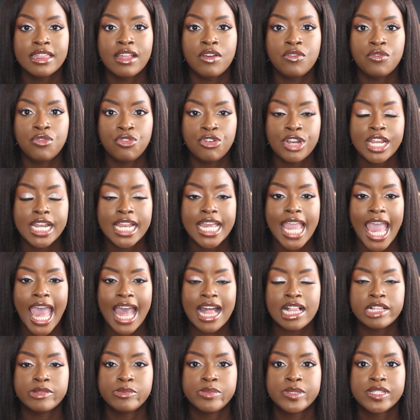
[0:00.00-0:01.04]
that really
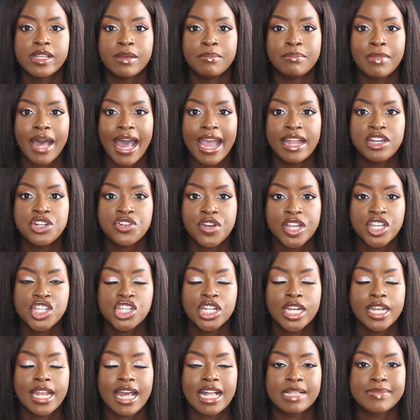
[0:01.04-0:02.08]
helps
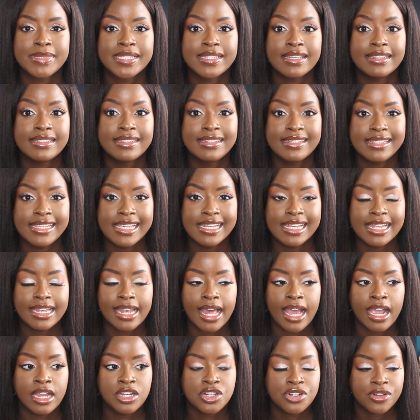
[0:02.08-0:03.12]
hydration and helps seal in
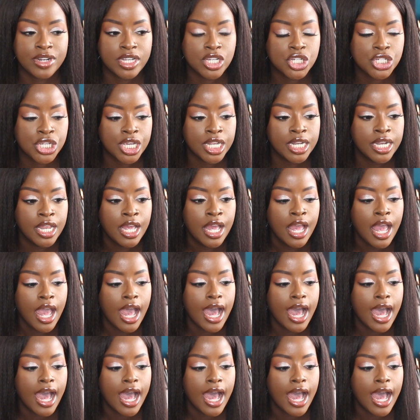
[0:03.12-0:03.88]
hydration.